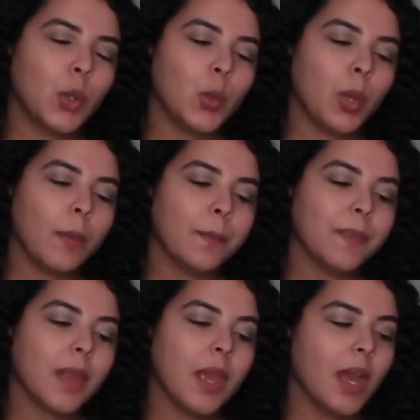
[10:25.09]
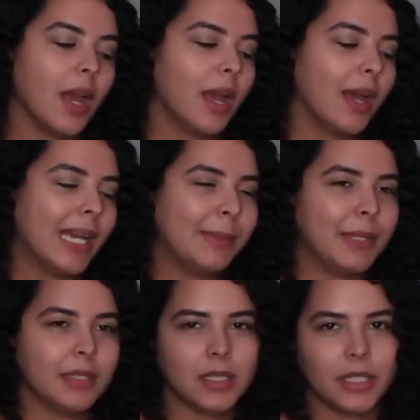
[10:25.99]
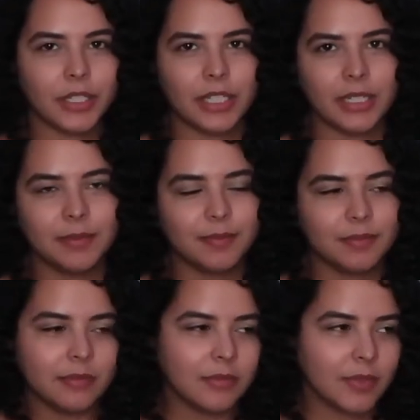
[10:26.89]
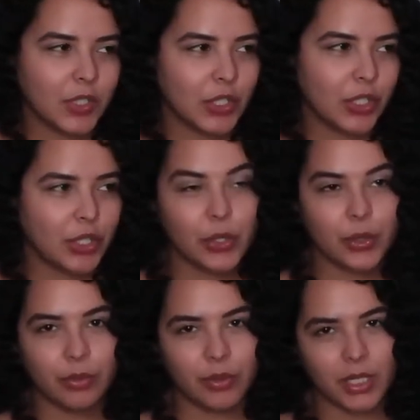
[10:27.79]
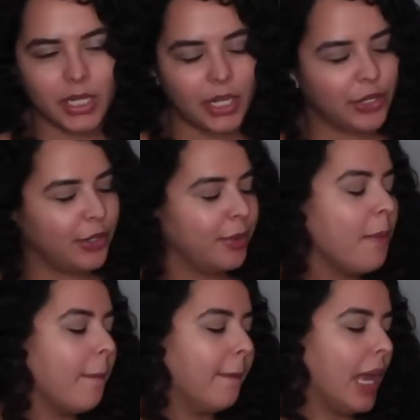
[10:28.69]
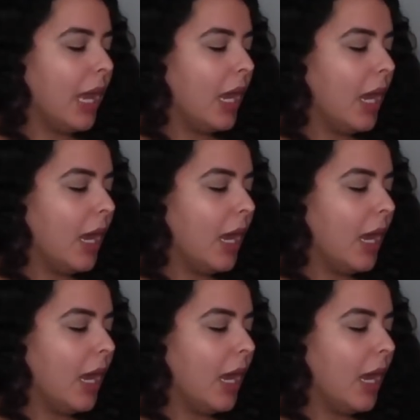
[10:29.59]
Cool. I mean, clearly, you don't really hate her, but